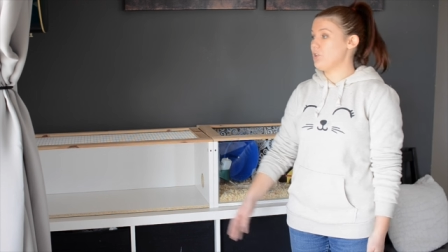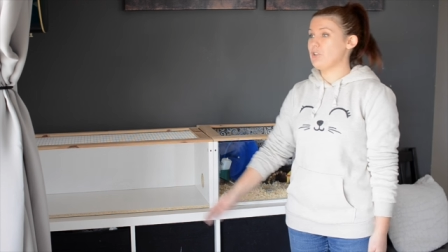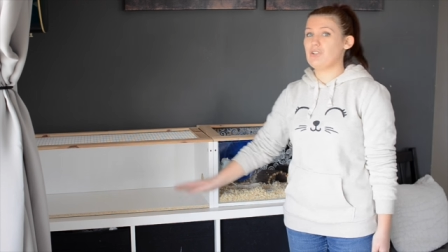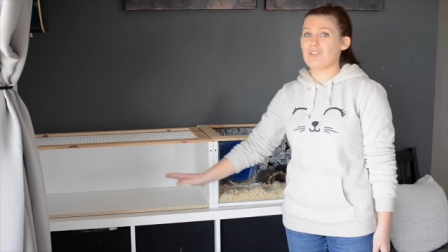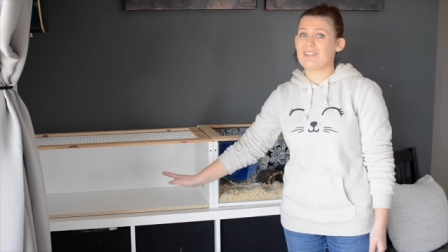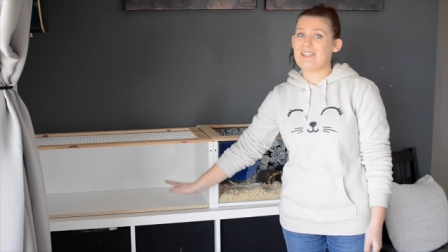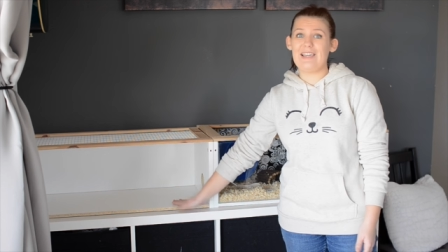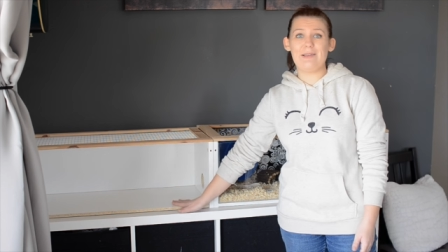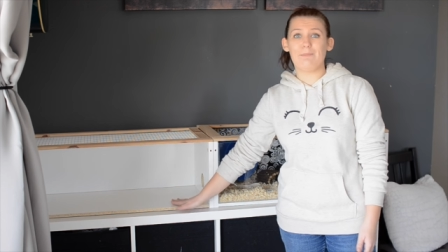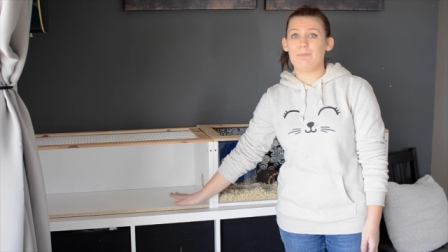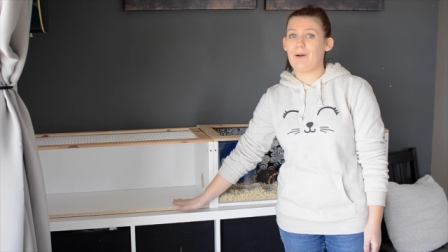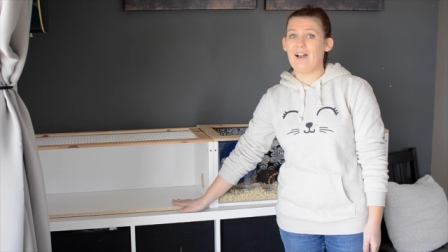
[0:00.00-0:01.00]
You can just
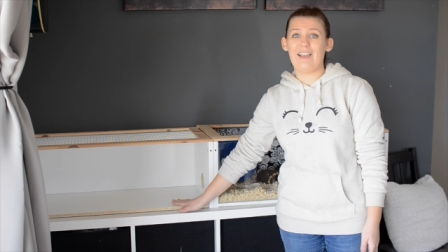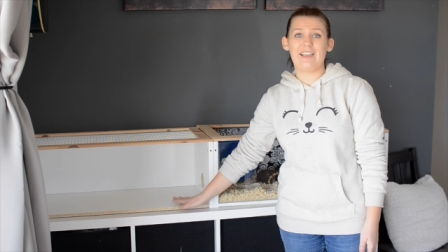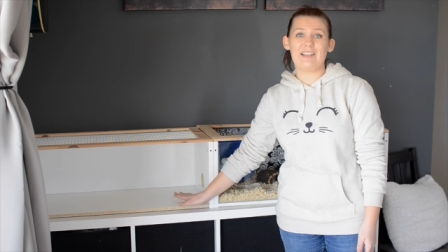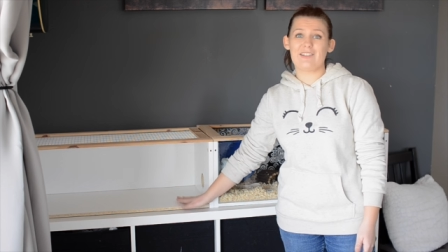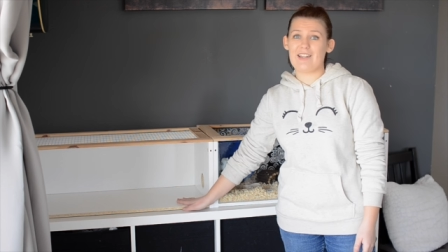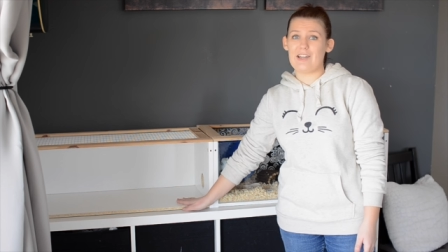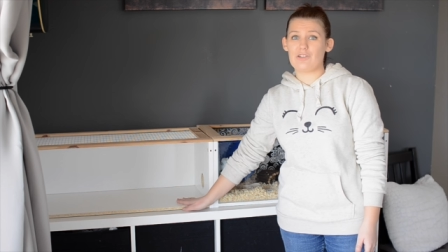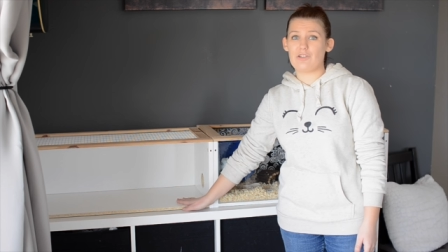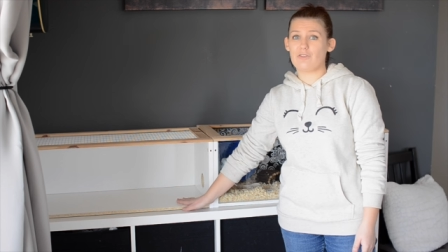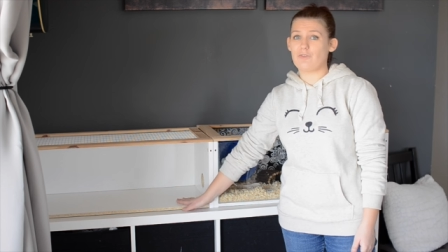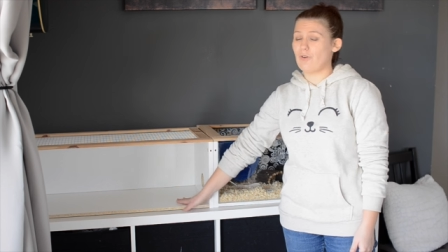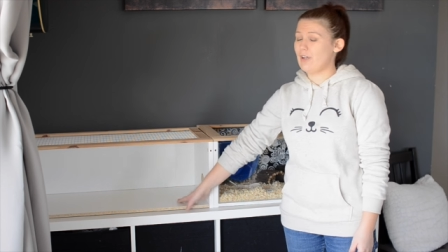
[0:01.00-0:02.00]
keep buying
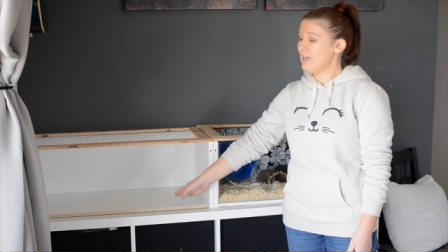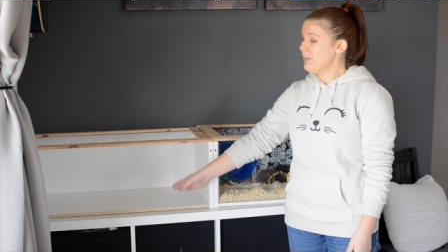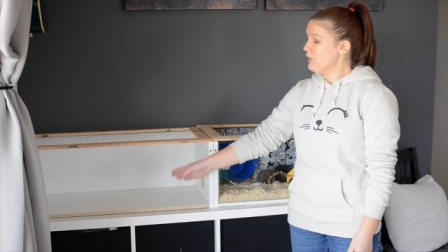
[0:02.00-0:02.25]
extensions for it.